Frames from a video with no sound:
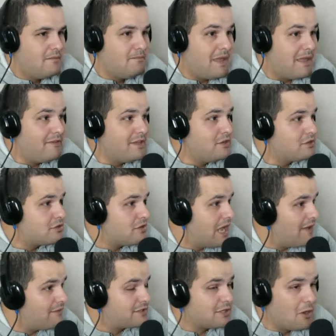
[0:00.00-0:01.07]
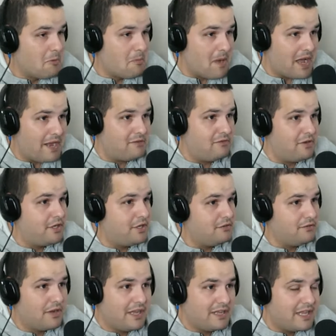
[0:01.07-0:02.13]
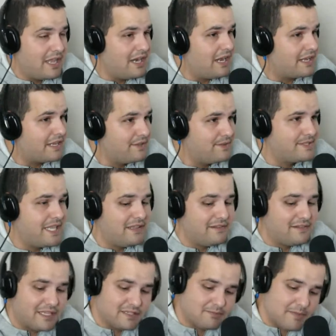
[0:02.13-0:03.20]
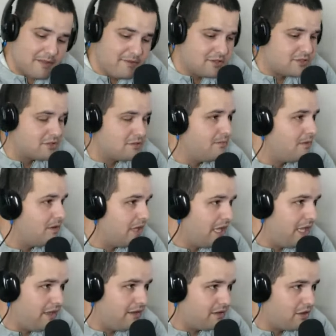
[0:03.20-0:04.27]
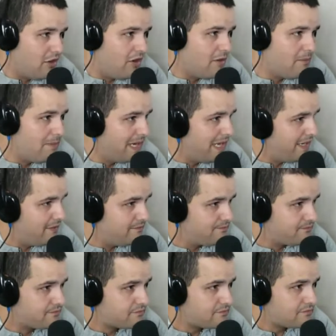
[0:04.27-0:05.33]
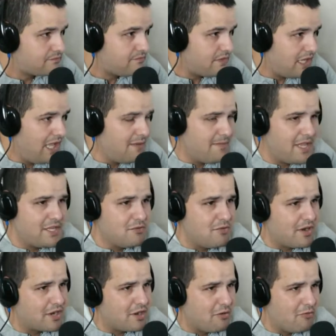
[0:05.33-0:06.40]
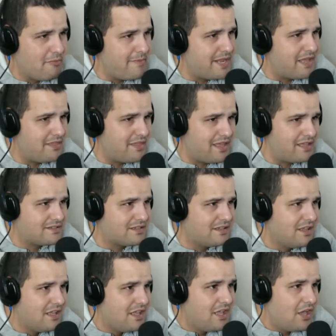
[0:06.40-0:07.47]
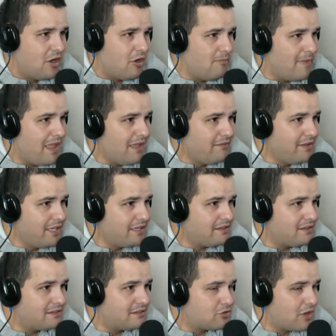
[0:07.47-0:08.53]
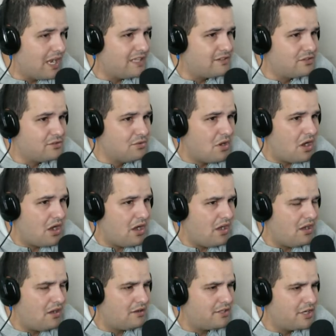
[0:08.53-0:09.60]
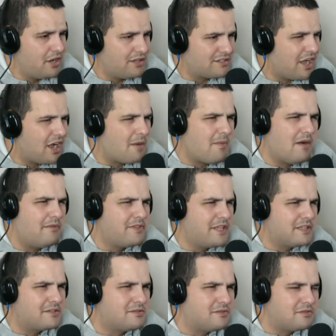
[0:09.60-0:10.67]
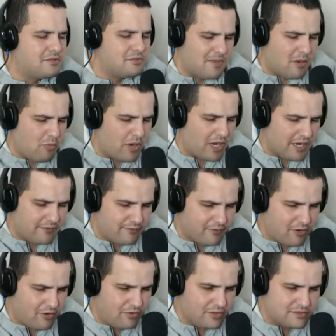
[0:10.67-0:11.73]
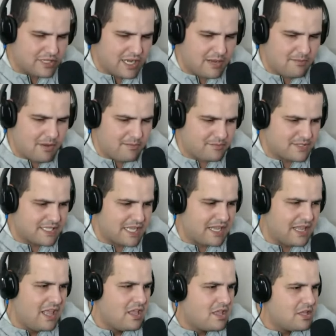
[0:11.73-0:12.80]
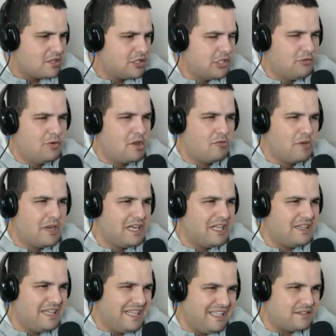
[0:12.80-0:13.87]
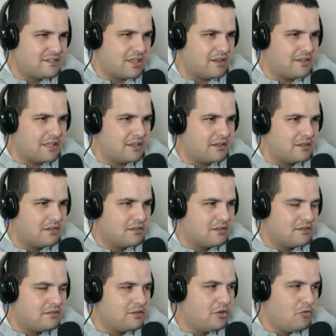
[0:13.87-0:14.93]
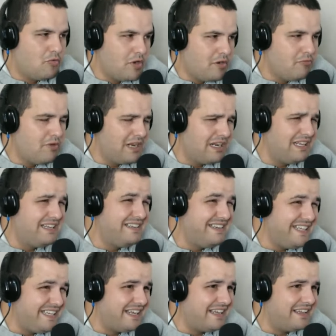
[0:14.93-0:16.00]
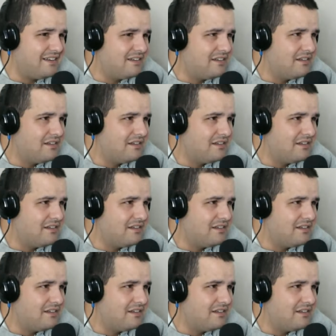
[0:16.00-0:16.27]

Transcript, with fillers: Maybe you should have somebody with you. Again, I keep saying this. Maybe you should, hey, call a buddy. Hey, man, you want to go with me on this? Or maybe try to, uh, uh, you know, I'll talk about this to my wife all the time. I'm saying, do we really need something? Do we really need it?